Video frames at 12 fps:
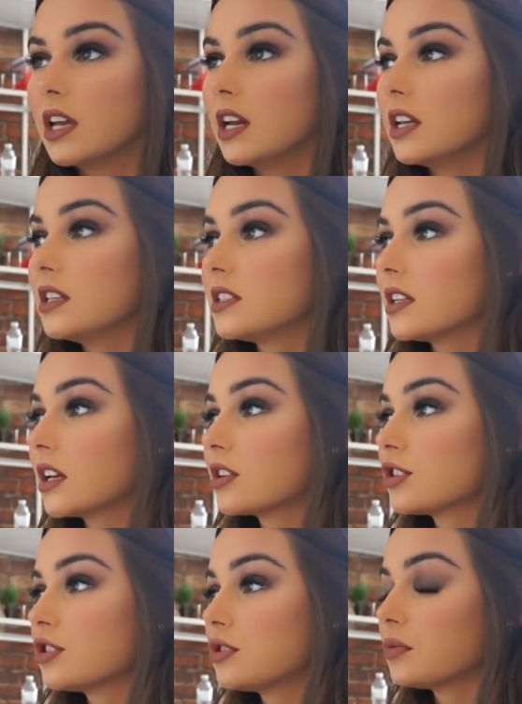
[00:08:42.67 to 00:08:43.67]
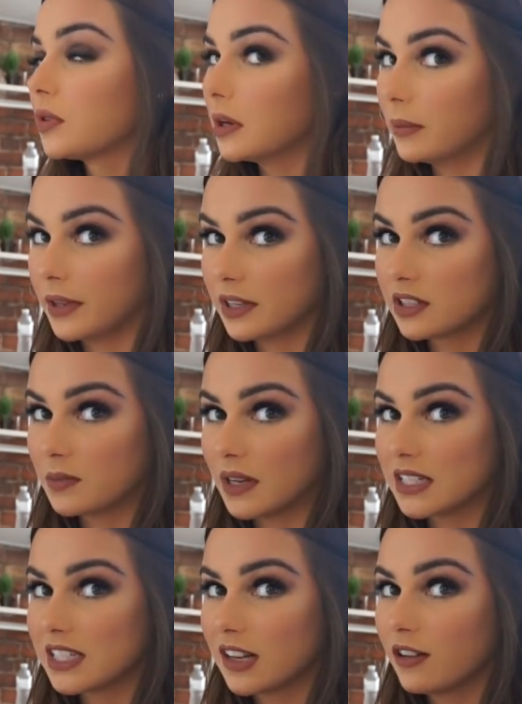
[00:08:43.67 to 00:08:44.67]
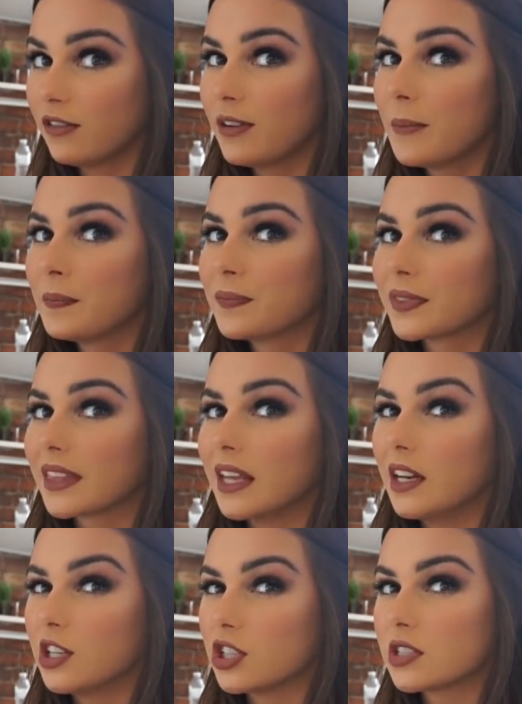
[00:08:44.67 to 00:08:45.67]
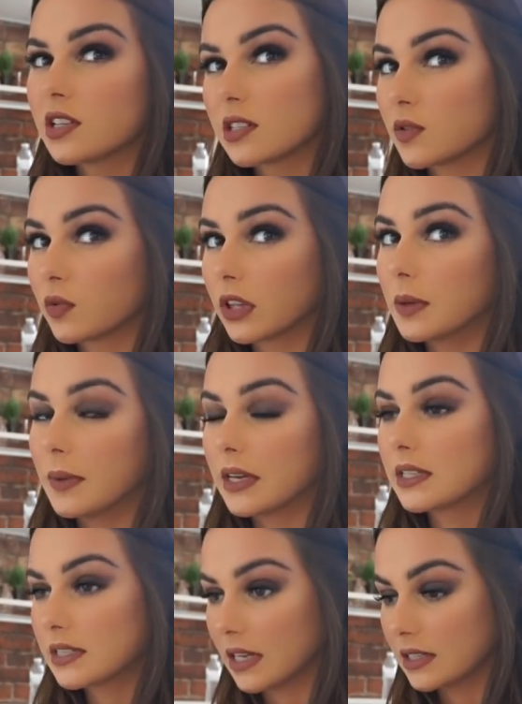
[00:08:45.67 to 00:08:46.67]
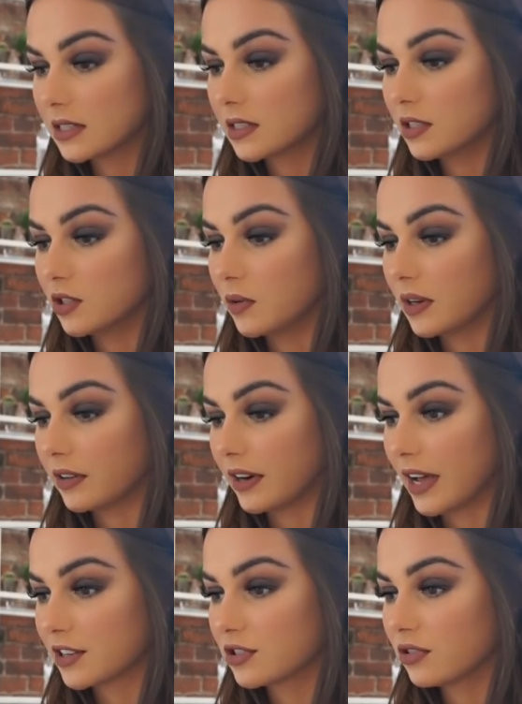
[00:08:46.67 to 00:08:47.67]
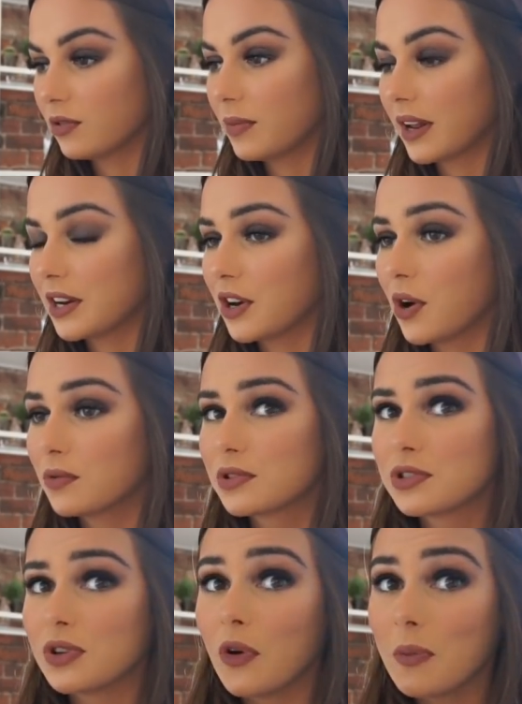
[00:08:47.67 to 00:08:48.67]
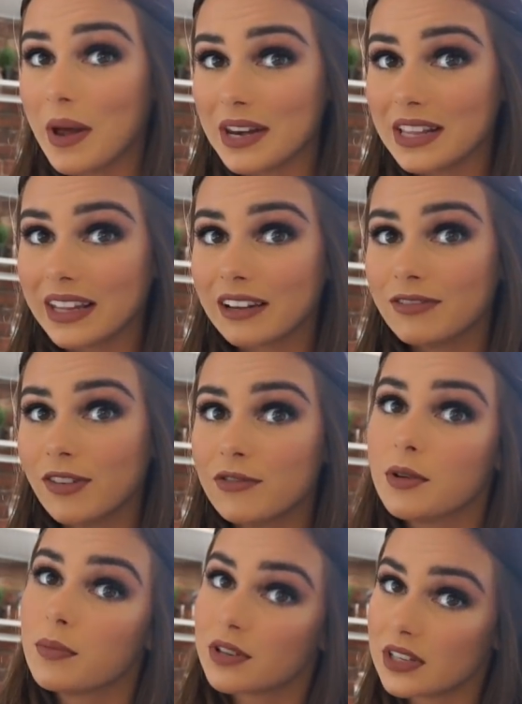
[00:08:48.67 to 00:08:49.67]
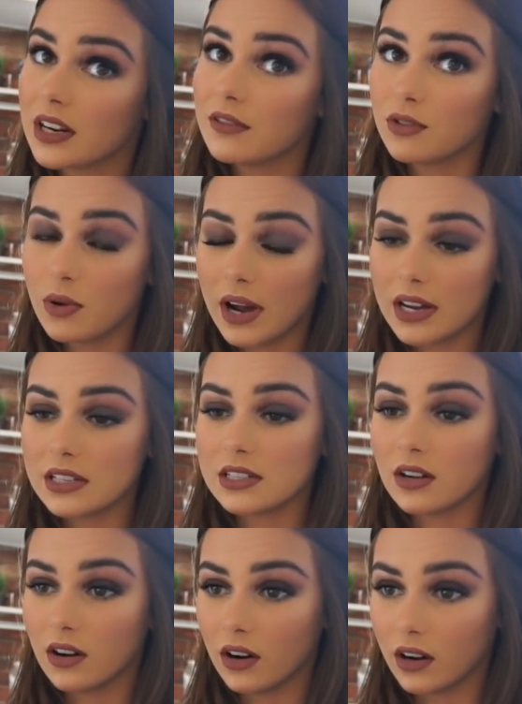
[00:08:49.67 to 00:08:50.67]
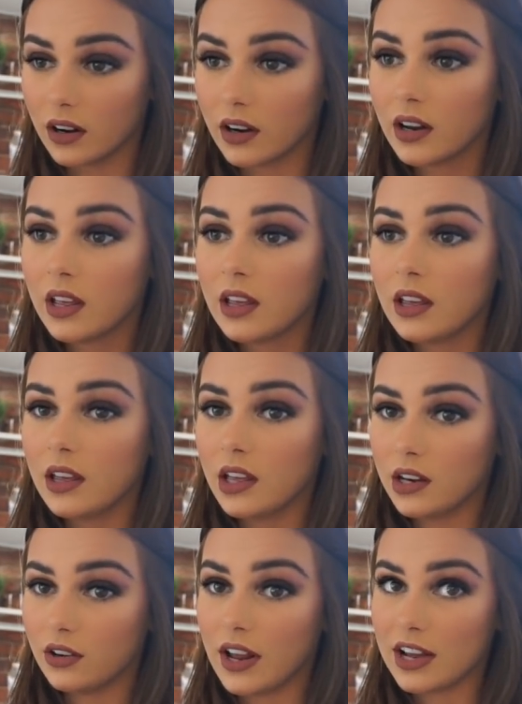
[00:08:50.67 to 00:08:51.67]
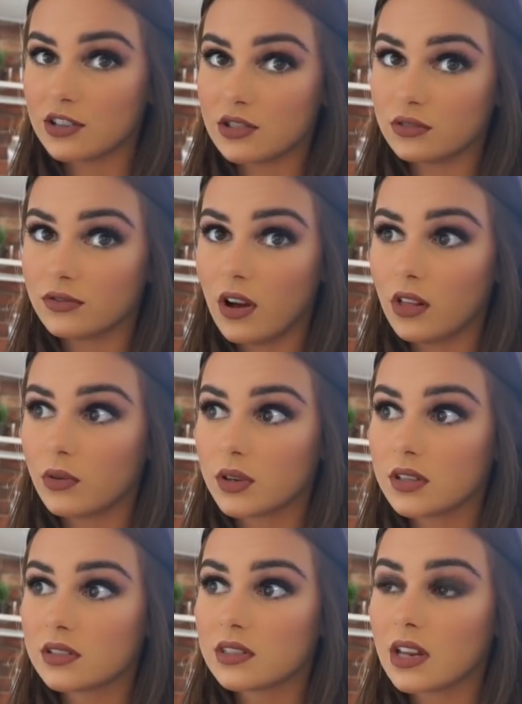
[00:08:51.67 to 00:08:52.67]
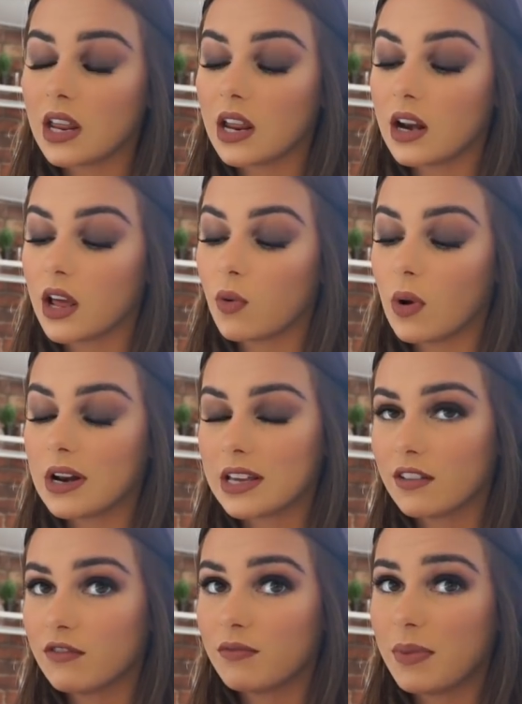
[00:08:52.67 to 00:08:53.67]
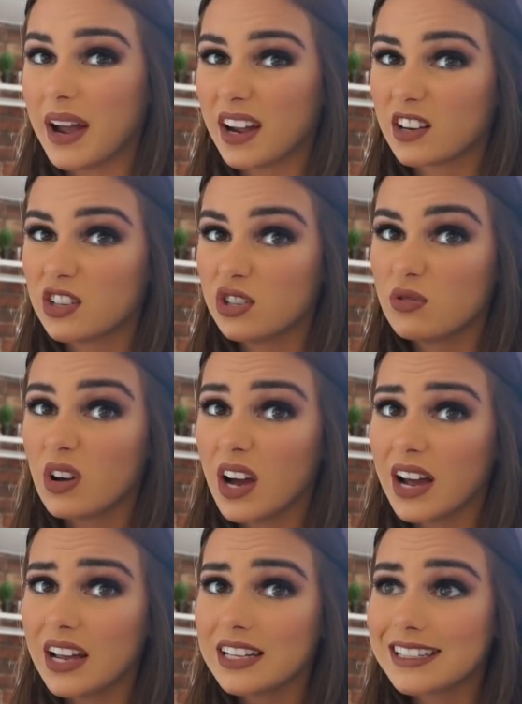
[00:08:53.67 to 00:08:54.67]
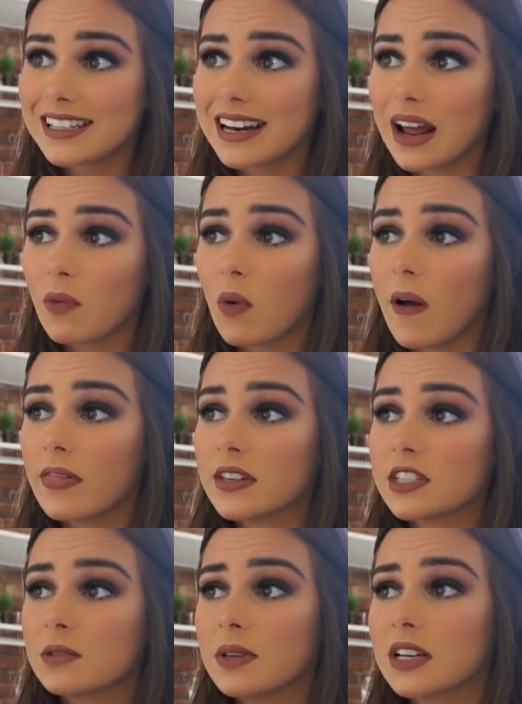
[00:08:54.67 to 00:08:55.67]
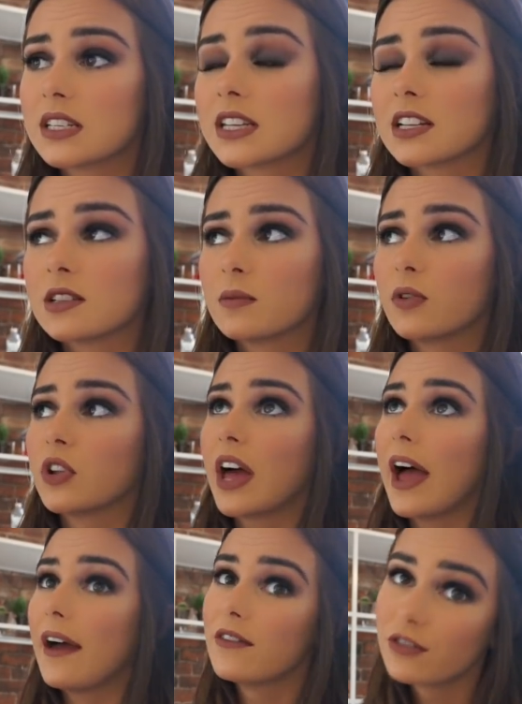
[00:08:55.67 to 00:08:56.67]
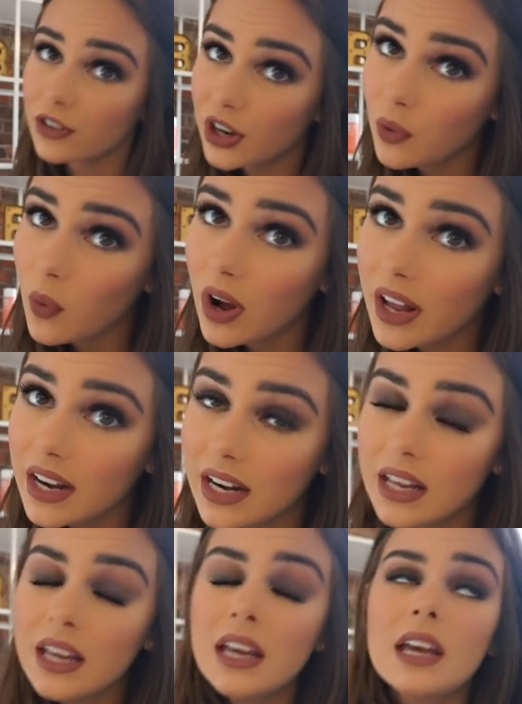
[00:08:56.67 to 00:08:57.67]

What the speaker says: It is extremely expensive, and it just doesn't really make sense to do international, but I know so many, like 50% of you guys are international followers, and I want to give back to you guys, and I want this to be accessible to everyone,